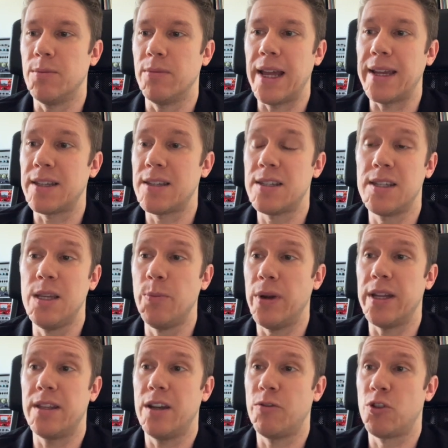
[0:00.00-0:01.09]
like
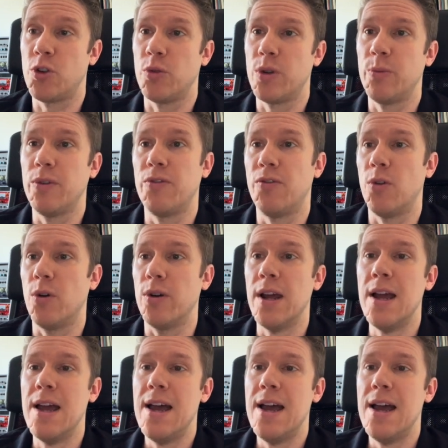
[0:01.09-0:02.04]
CPAD I've shown you before,